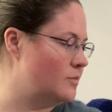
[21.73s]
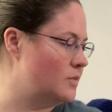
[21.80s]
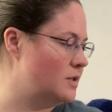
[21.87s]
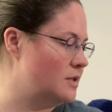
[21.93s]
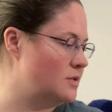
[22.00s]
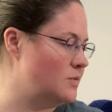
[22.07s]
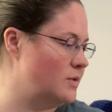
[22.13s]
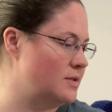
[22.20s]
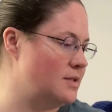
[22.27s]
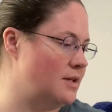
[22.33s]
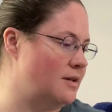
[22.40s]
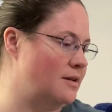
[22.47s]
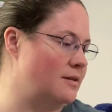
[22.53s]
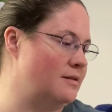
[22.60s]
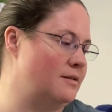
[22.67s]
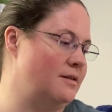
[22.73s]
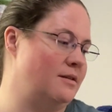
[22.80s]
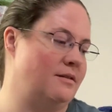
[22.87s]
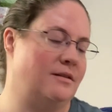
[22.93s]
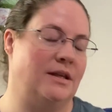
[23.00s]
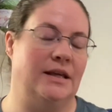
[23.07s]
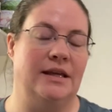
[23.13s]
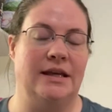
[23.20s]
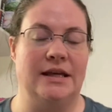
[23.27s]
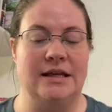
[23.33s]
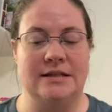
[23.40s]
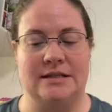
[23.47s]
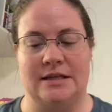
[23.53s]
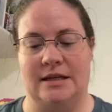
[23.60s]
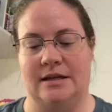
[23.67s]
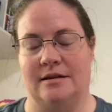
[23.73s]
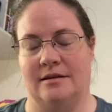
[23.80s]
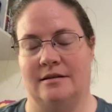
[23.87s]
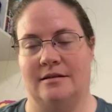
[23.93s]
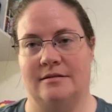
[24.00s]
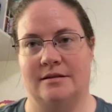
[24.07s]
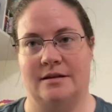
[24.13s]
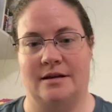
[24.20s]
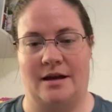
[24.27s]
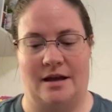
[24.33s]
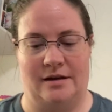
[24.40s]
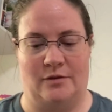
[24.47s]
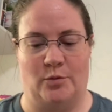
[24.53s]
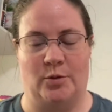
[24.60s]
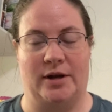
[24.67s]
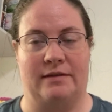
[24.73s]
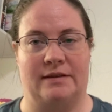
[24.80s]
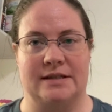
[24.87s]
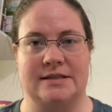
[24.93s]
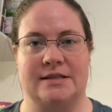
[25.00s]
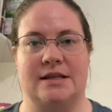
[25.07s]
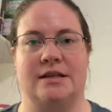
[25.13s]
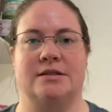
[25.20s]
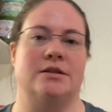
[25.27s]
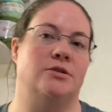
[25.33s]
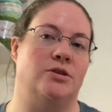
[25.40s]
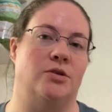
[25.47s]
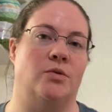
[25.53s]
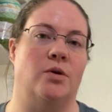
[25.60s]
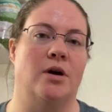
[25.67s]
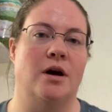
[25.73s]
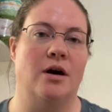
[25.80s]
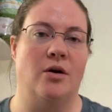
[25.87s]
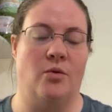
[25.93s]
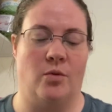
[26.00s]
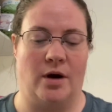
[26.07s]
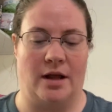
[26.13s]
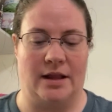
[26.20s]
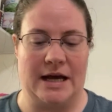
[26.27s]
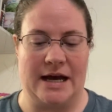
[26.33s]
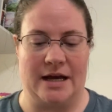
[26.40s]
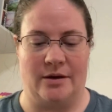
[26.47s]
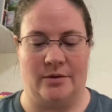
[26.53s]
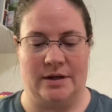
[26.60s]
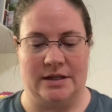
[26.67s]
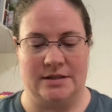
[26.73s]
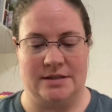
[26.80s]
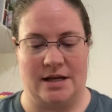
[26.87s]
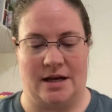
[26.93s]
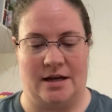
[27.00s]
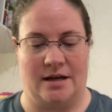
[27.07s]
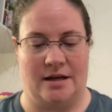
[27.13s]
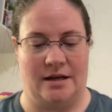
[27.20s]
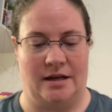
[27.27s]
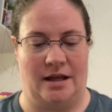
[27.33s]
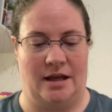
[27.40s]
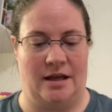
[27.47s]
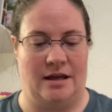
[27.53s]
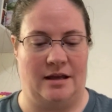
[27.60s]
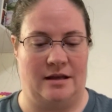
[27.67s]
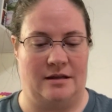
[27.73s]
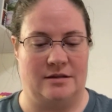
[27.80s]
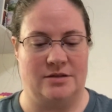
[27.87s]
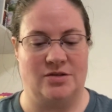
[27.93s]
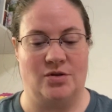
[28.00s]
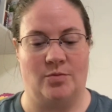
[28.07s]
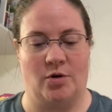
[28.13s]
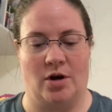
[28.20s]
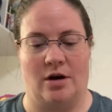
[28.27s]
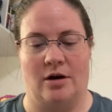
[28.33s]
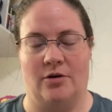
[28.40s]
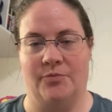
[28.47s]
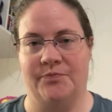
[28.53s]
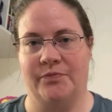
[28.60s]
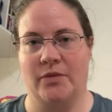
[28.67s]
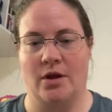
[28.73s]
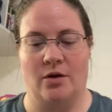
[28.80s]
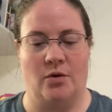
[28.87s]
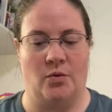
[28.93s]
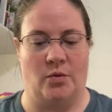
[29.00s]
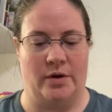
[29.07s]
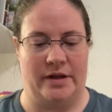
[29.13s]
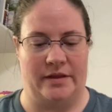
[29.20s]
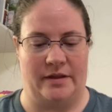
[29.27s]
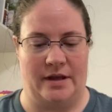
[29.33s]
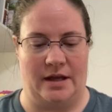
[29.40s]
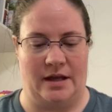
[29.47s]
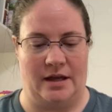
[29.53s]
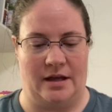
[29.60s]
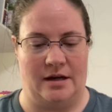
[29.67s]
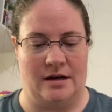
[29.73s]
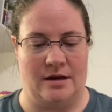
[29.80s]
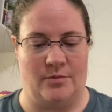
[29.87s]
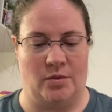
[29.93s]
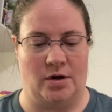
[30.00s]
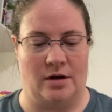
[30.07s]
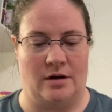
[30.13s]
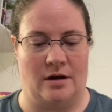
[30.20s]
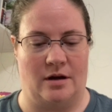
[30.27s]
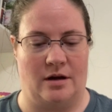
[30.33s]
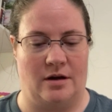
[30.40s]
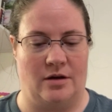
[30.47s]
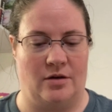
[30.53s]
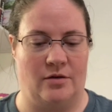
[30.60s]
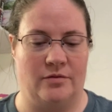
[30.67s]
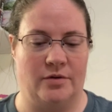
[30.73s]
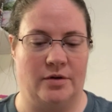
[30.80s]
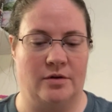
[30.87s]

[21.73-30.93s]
This was a easy kind of brainless thing to do while I was on a Zoom call with a number of